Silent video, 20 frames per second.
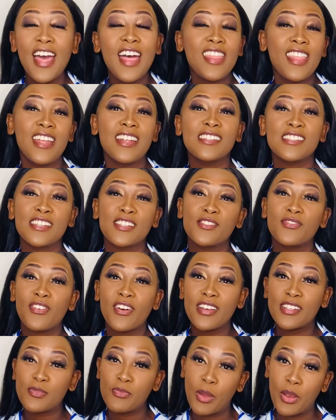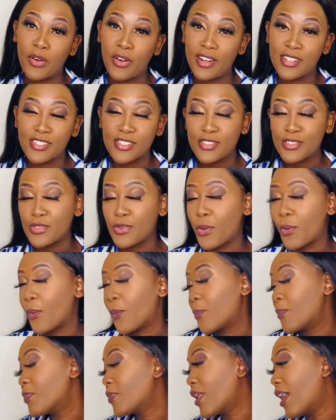That is as far as my crushes
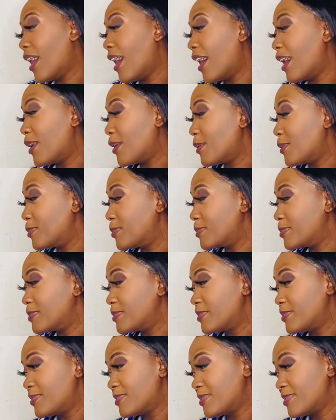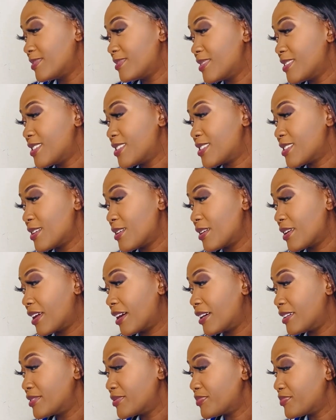go. So
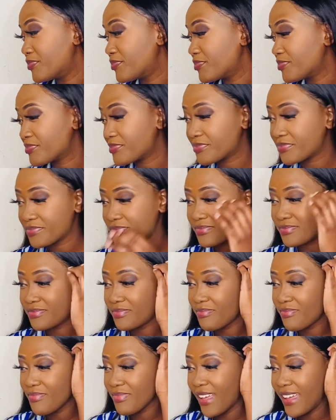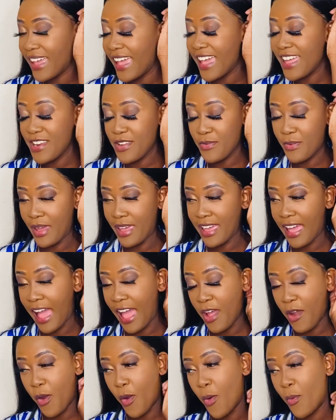yeah. Anyway,
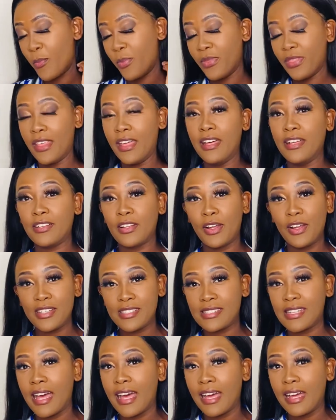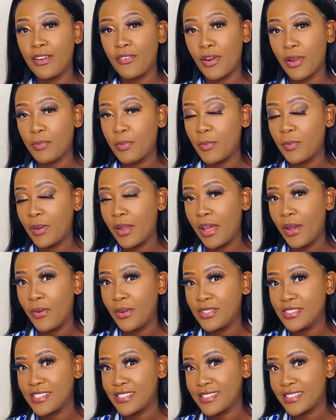I hope the Xhosa rugby player
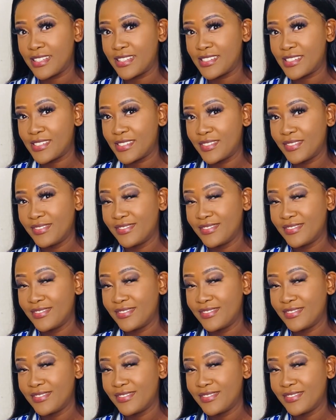watches this,